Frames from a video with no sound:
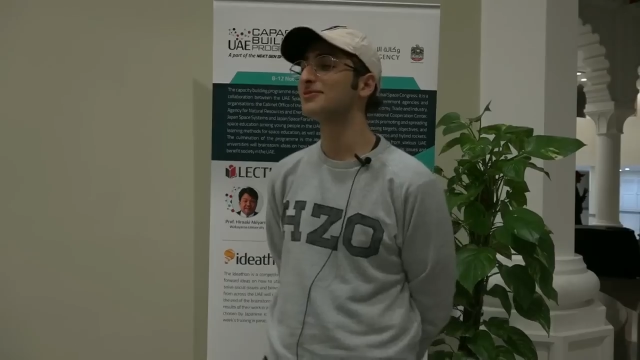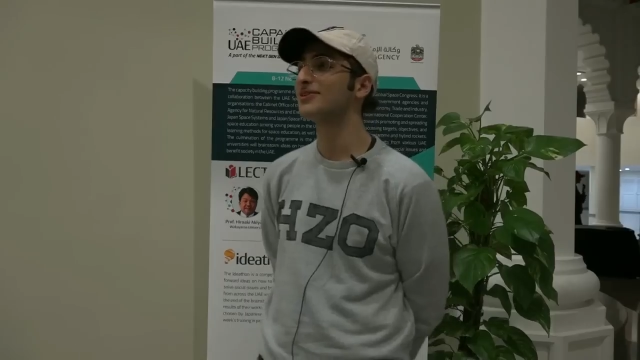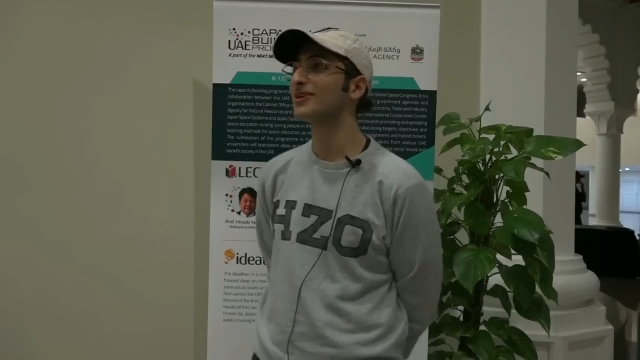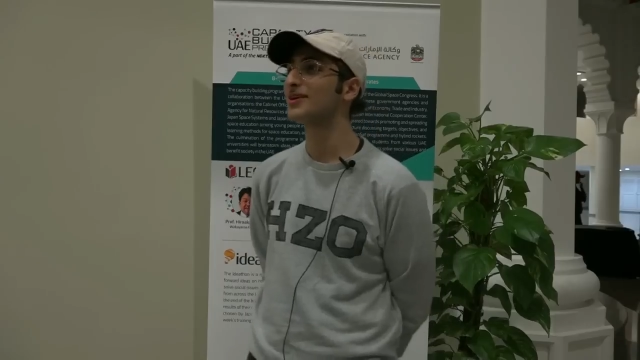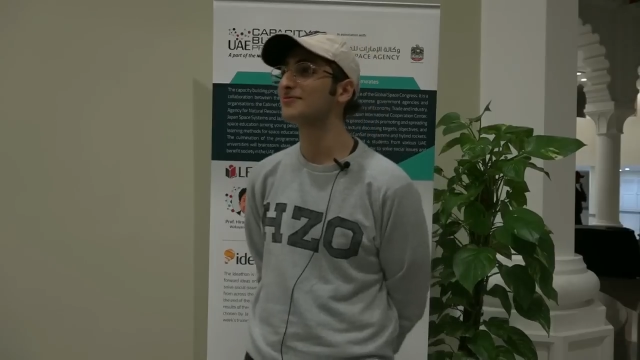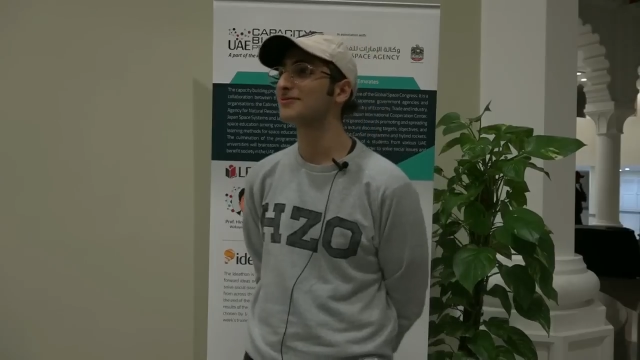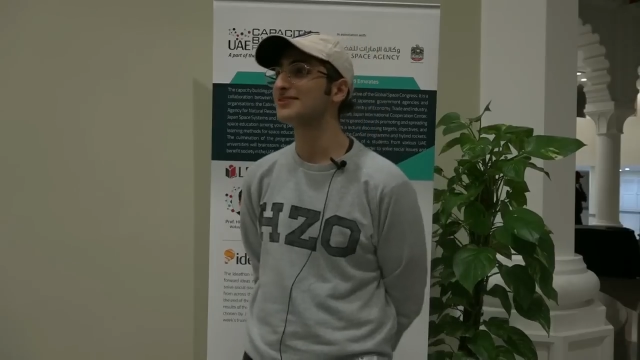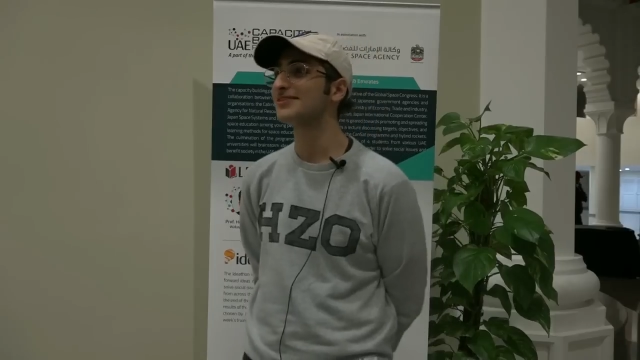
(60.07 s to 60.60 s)
to
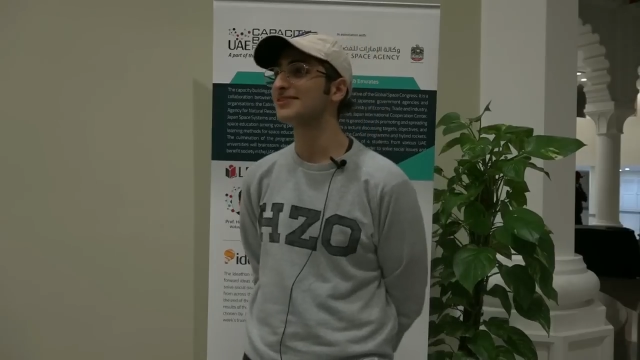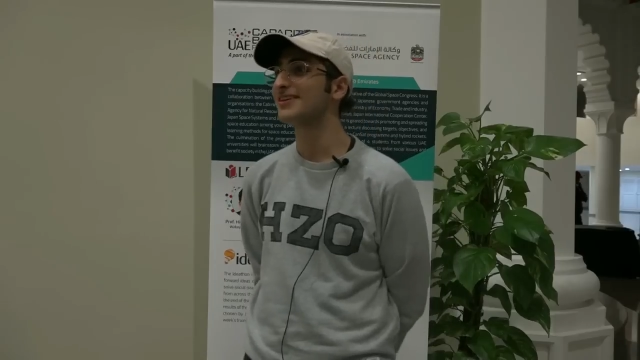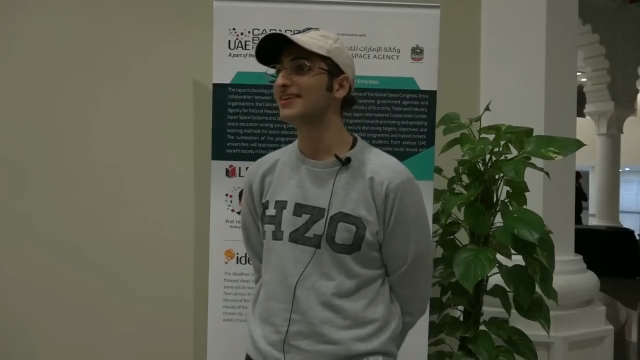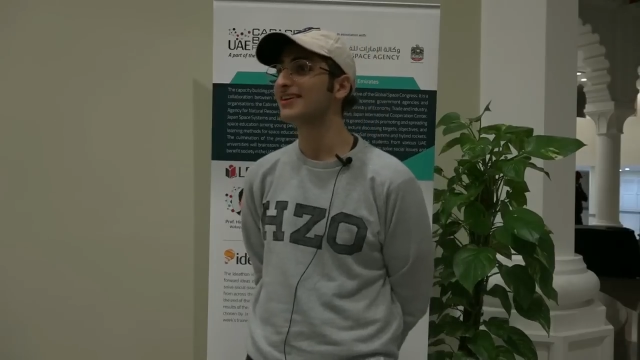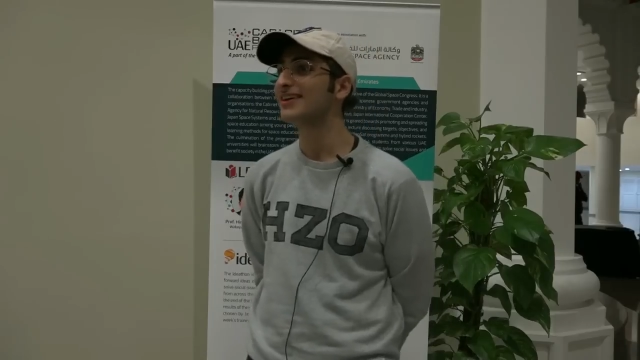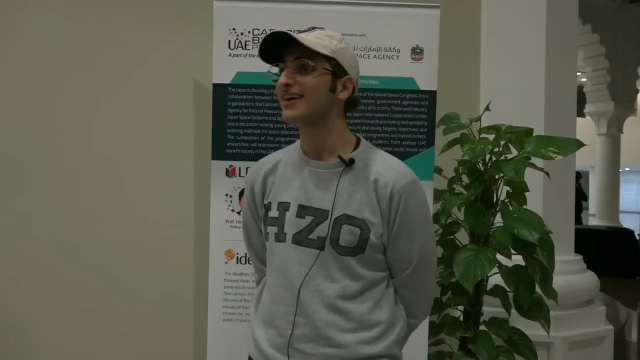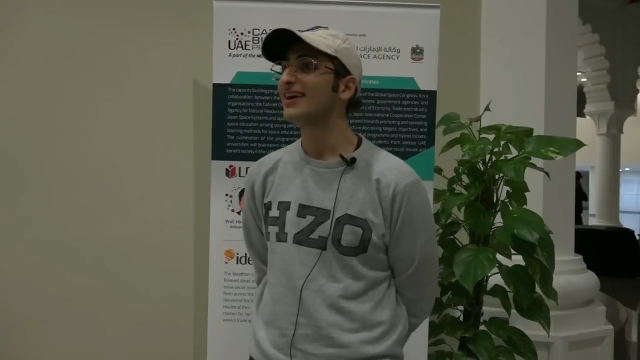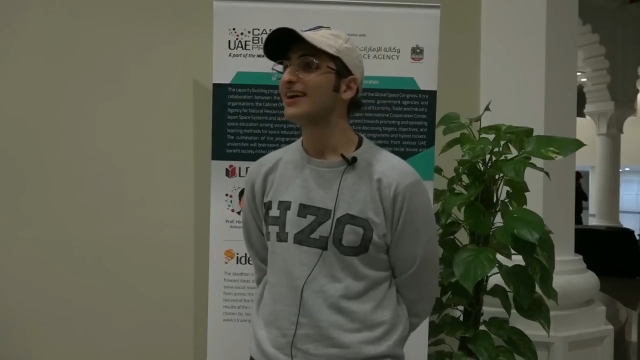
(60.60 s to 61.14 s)
look up and
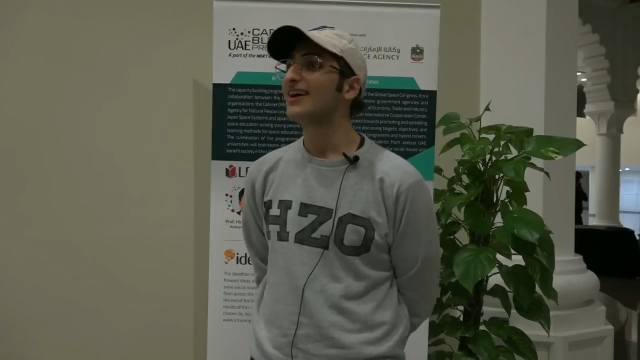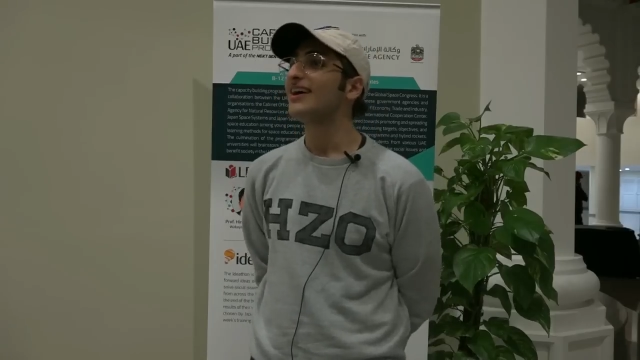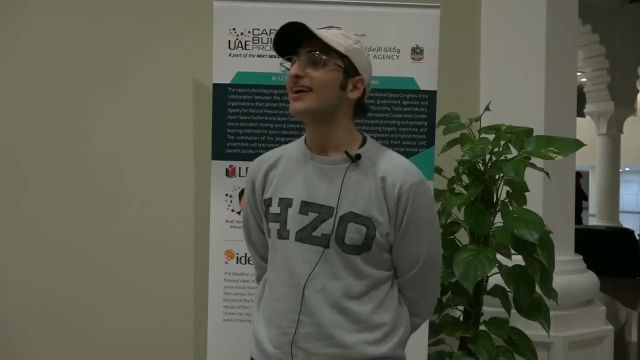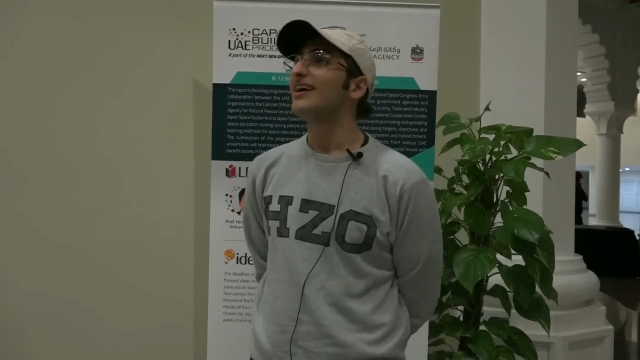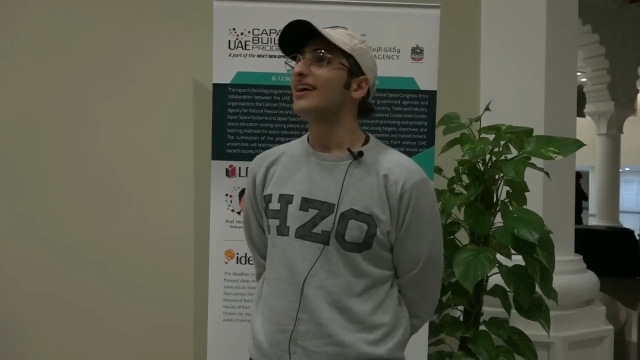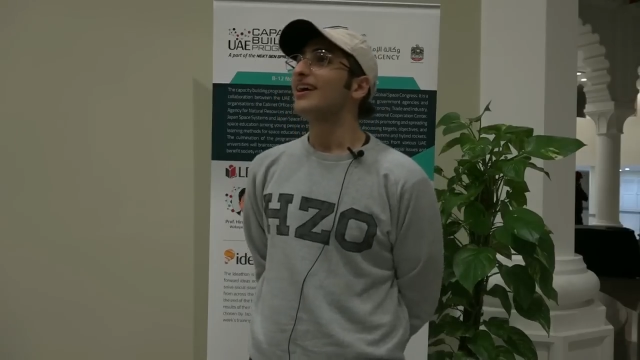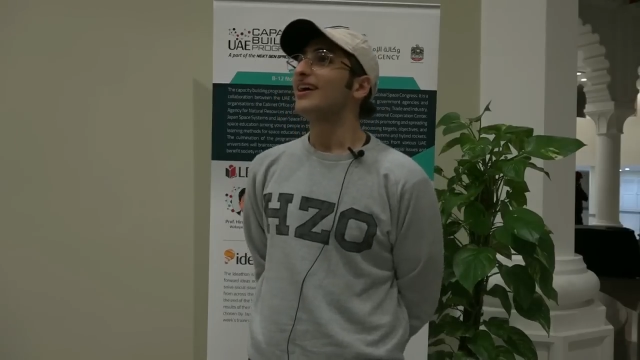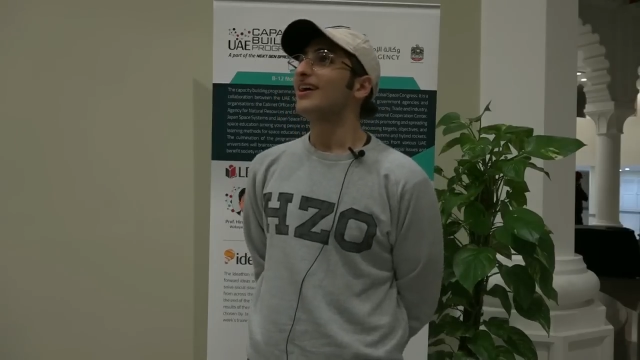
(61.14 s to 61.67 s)
say,
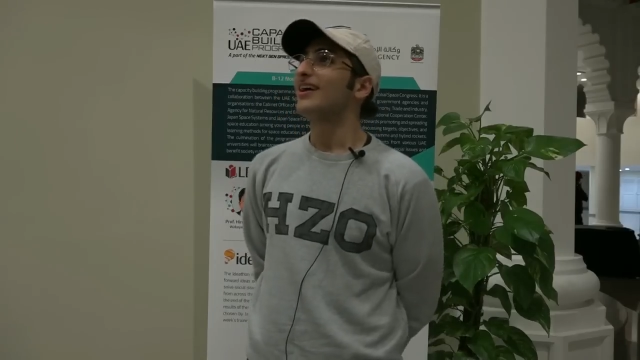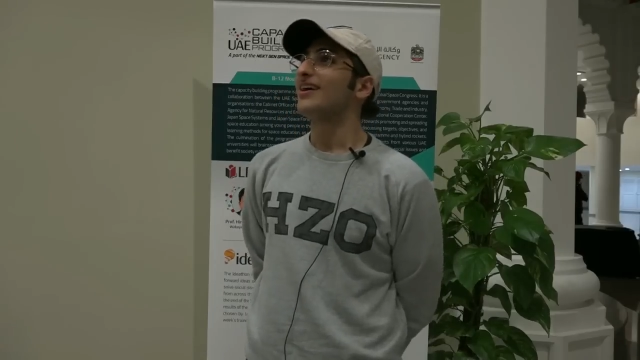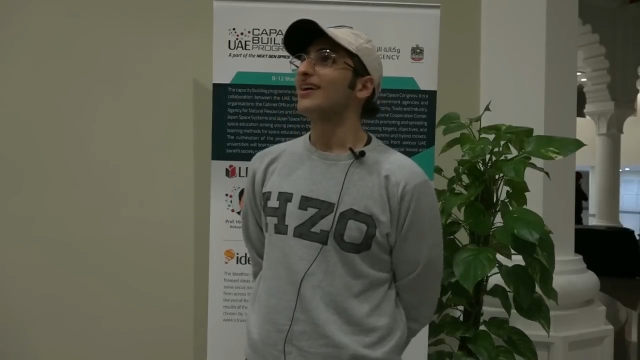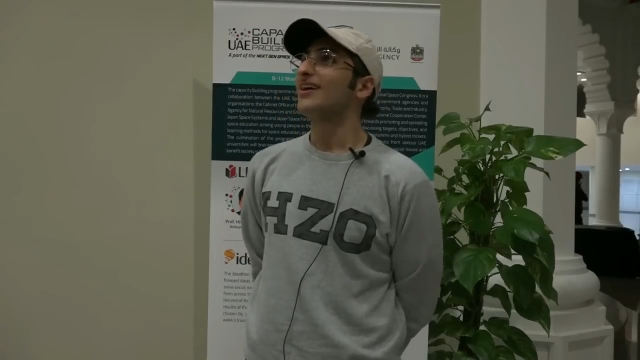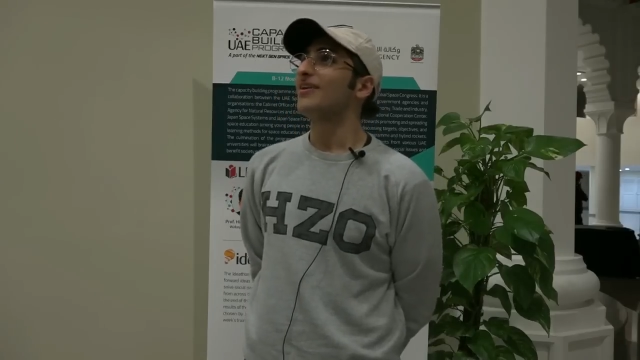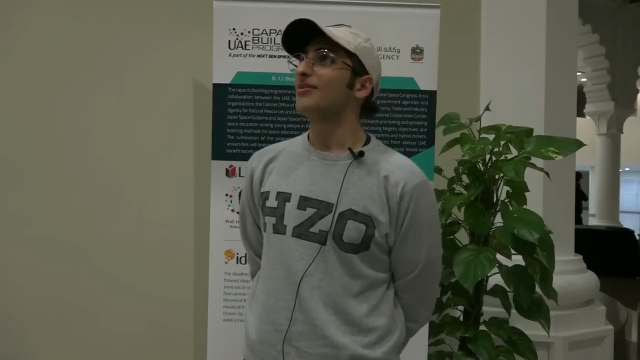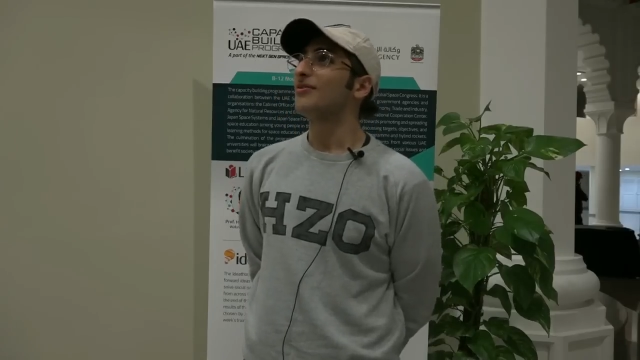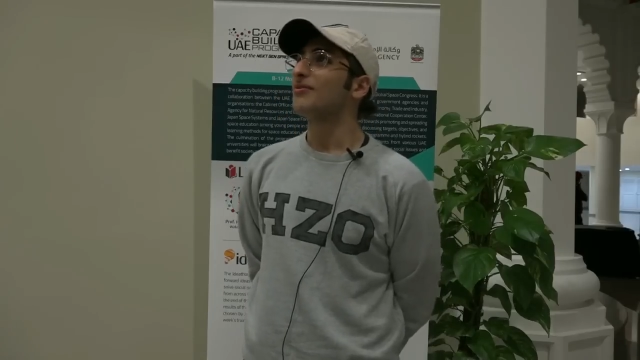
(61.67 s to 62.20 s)

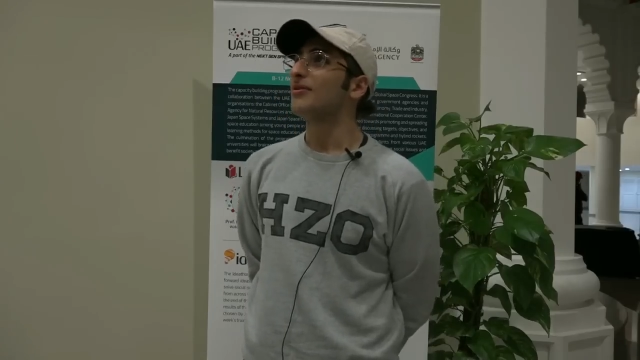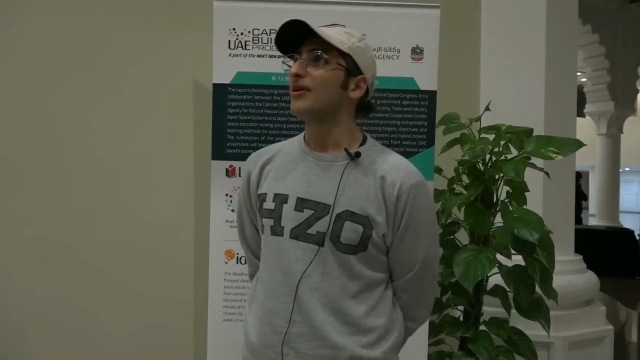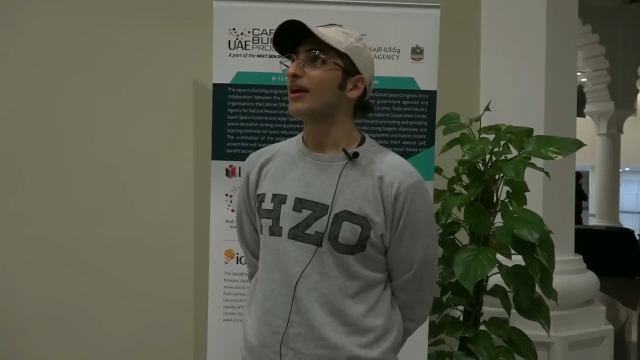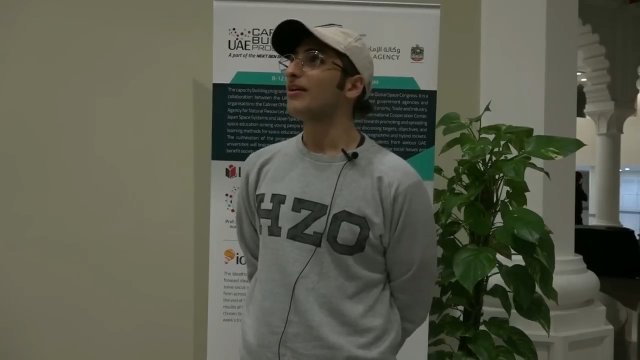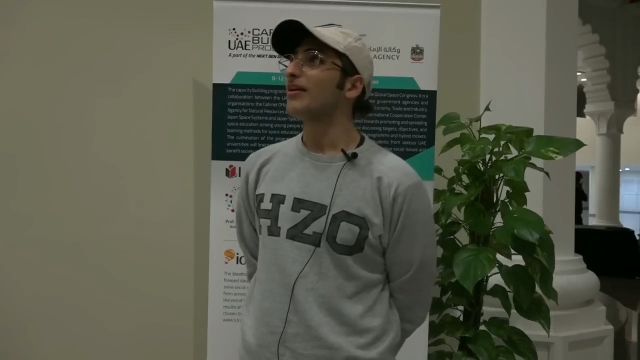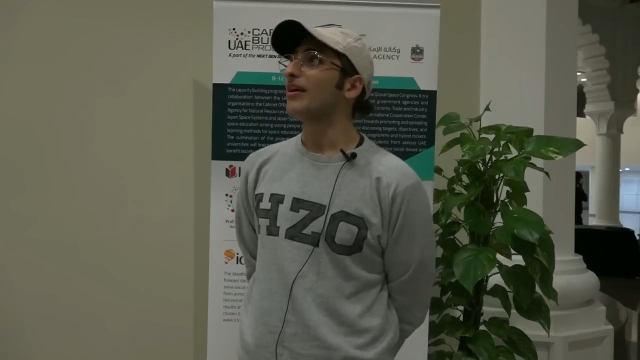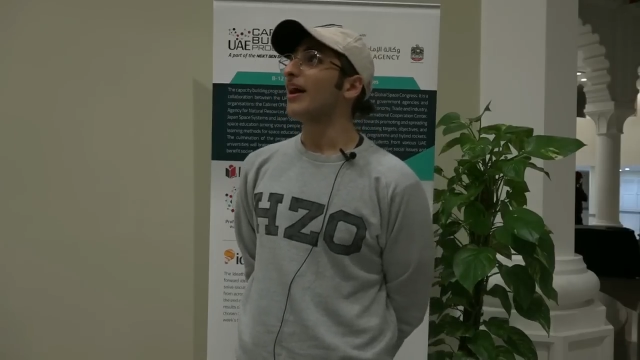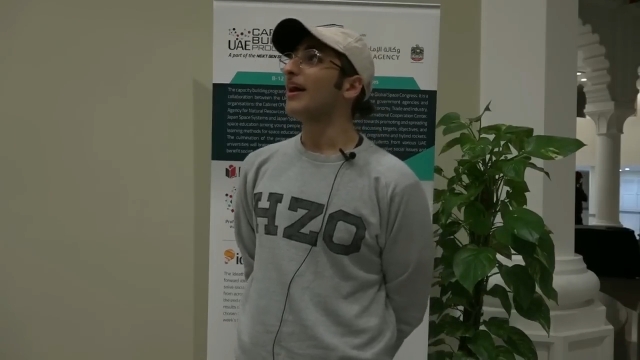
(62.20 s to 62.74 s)

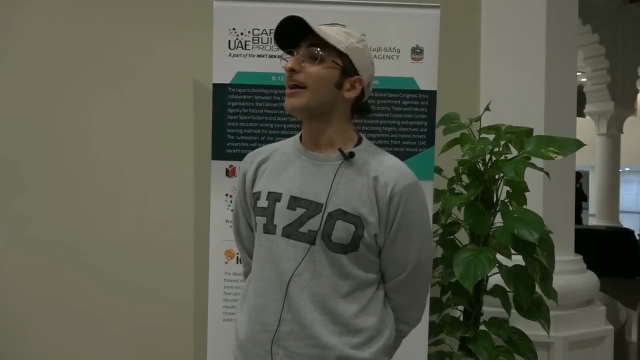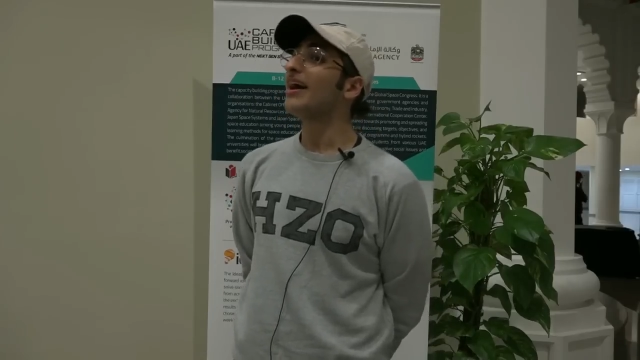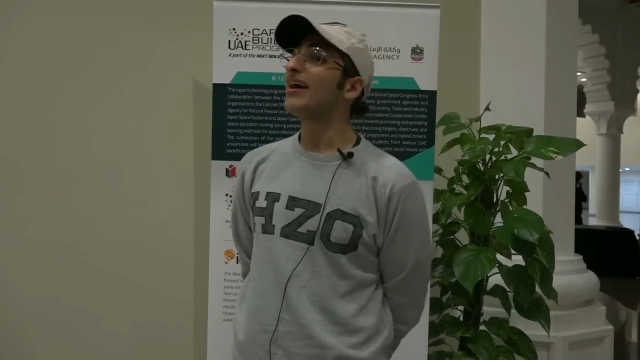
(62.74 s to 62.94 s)
I